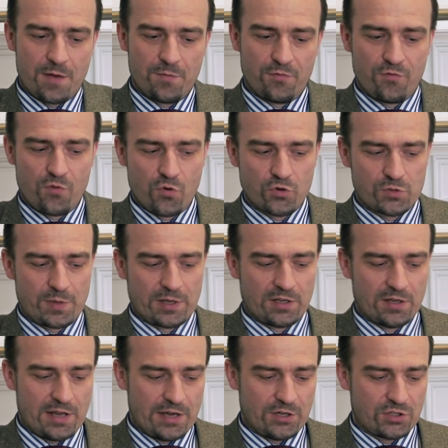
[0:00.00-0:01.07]
for
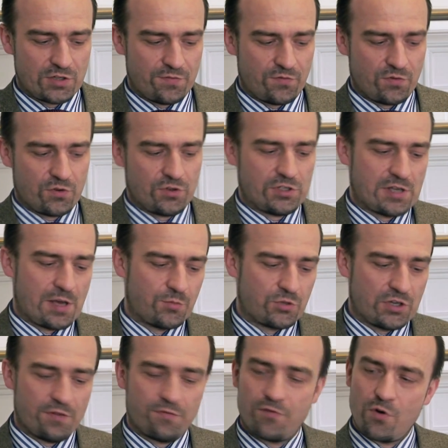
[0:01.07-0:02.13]
speculation and for
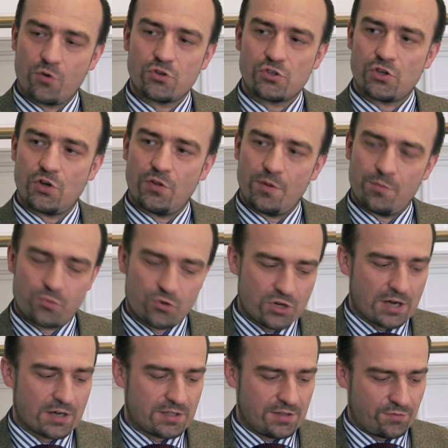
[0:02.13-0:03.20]
consumption, and focus on the
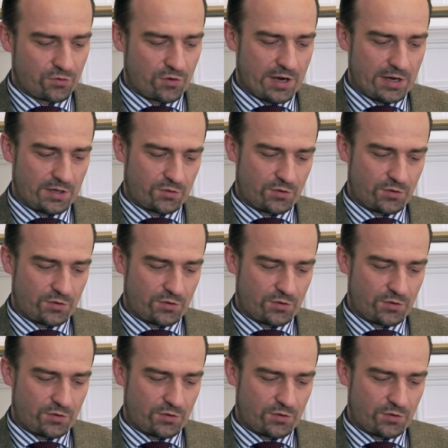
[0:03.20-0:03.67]
productive credit